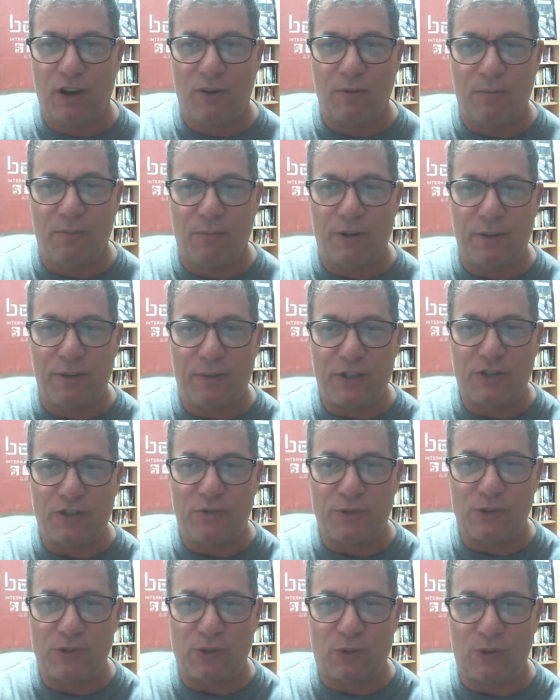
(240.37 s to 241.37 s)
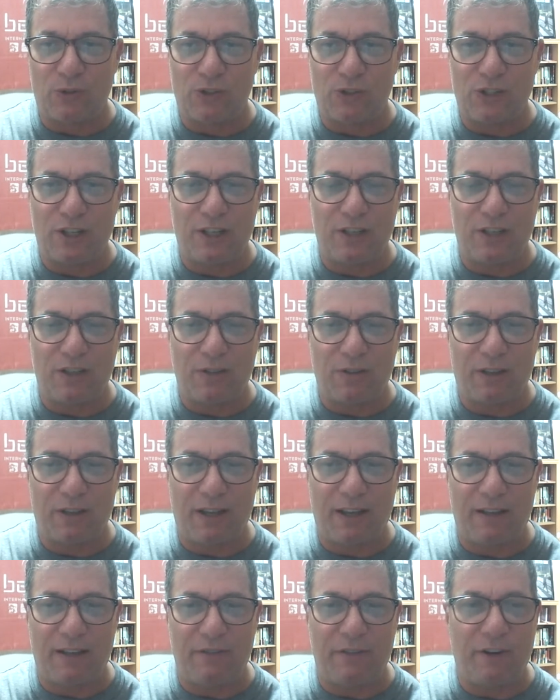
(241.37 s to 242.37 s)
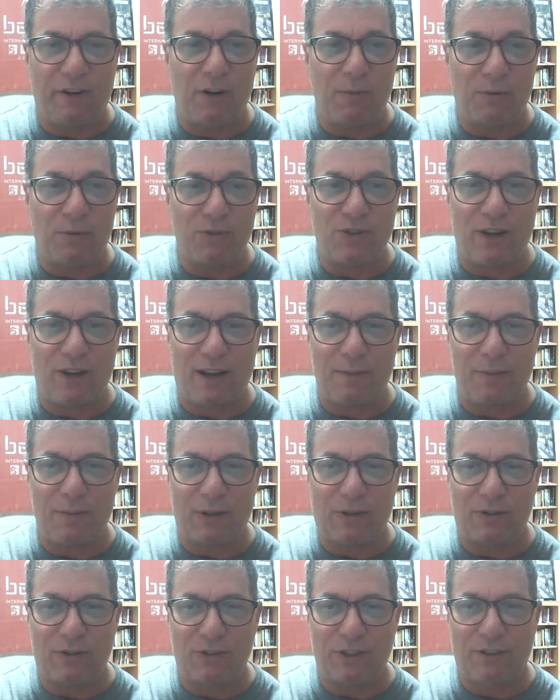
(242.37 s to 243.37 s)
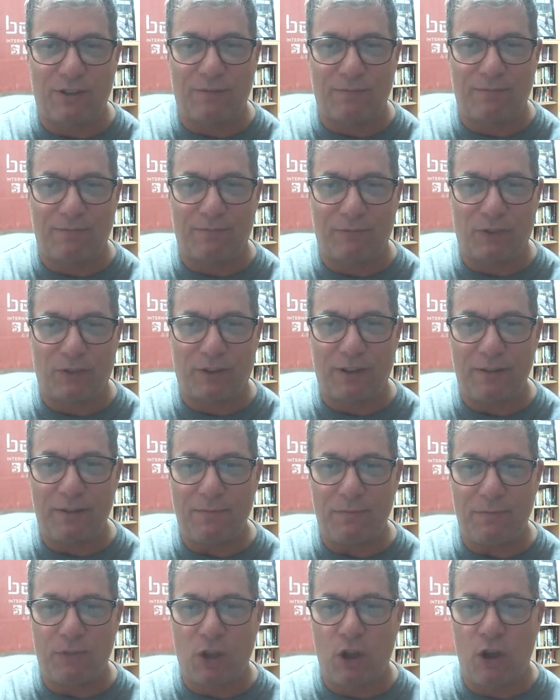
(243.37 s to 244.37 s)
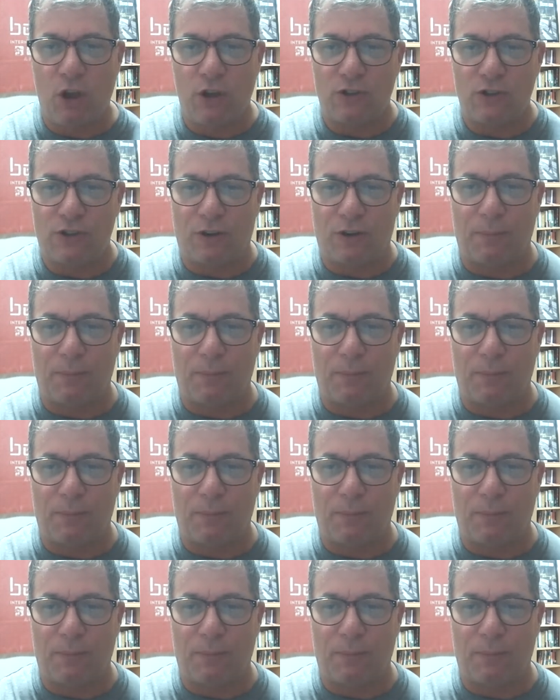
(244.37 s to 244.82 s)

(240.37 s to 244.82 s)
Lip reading: pretty much results in a variable time penalty, all right? So,